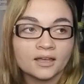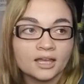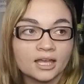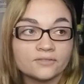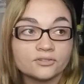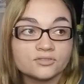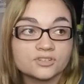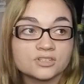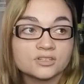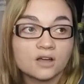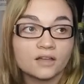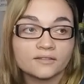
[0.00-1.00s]
If you
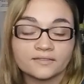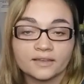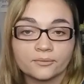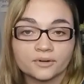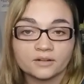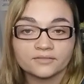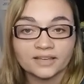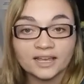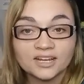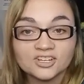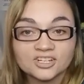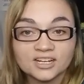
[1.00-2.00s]
just saw that they went on
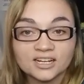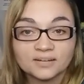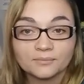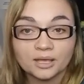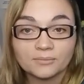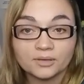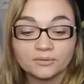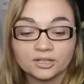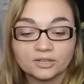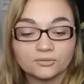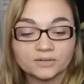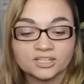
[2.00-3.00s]
vacation, maybe
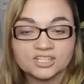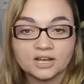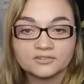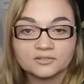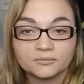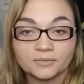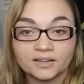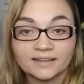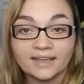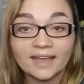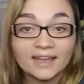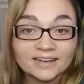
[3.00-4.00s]
when you reach out to them, be
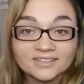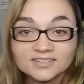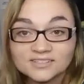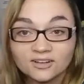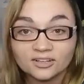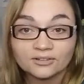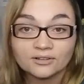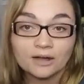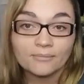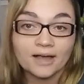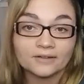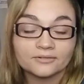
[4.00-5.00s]
like, hey, I just saw you
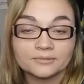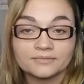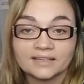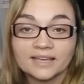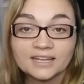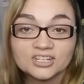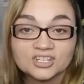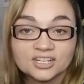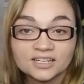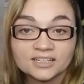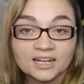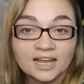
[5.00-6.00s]
got back from
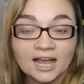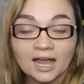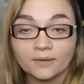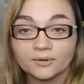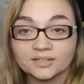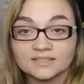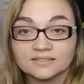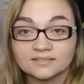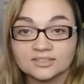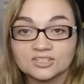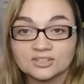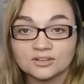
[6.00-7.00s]
vacation. I wanted to
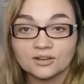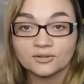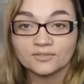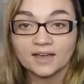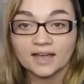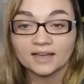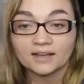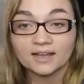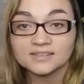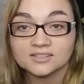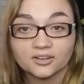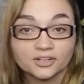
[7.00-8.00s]
let you know that I
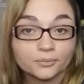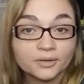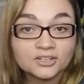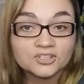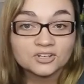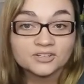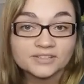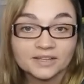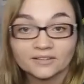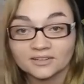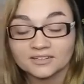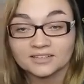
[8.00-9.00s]
saw your pictures. They
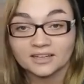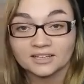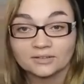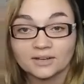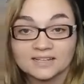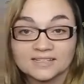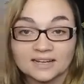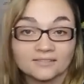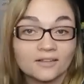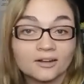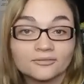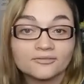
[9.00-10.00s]
looked like you guys had a
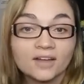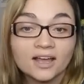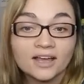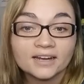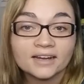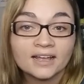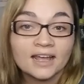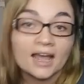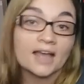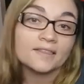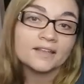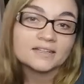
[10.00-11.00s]
lot of fun.
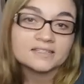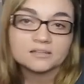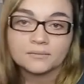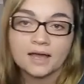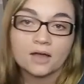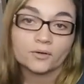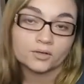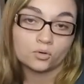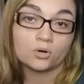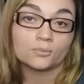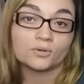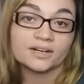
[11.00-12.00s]
And then somehow
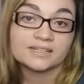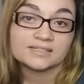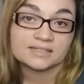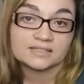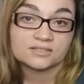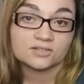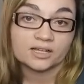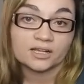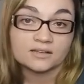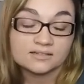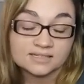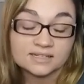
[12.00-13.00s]
incorporate
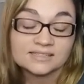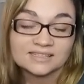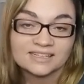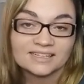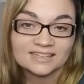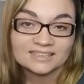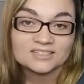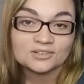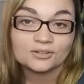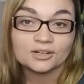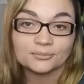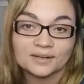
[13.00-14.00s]
Sensi into
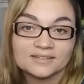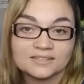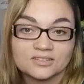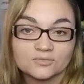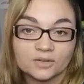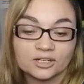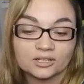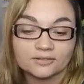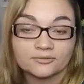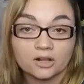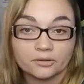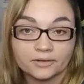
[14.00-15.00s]
your message when you're
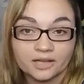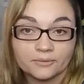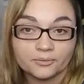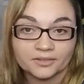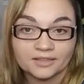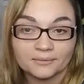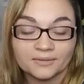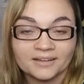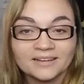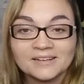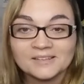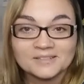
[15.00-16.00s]
following up with them.
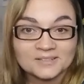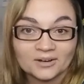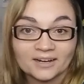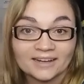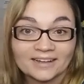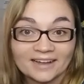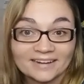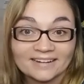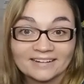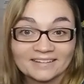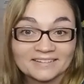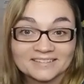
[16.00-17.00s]
Sorry, I kind of
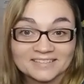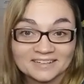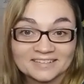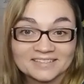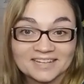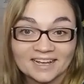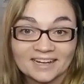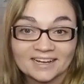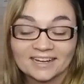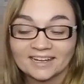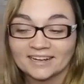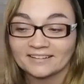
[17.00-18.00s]
got a little tongue-tied
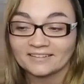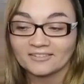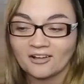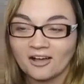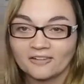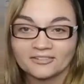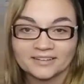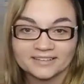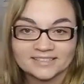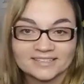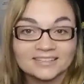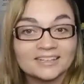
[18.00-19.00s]
and a little off,
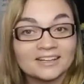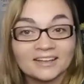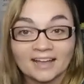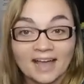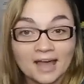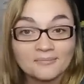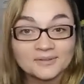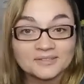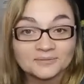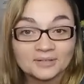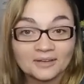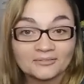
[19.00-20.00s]
because happens
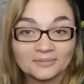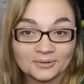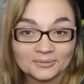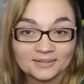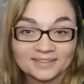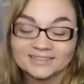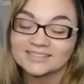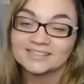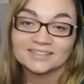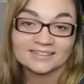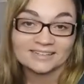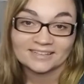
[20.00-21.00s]
when you have little
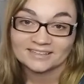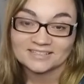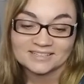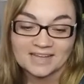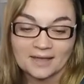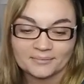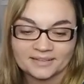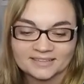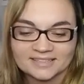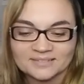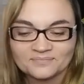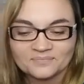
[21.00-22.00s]
ones. It just
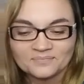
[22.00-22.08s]
happens.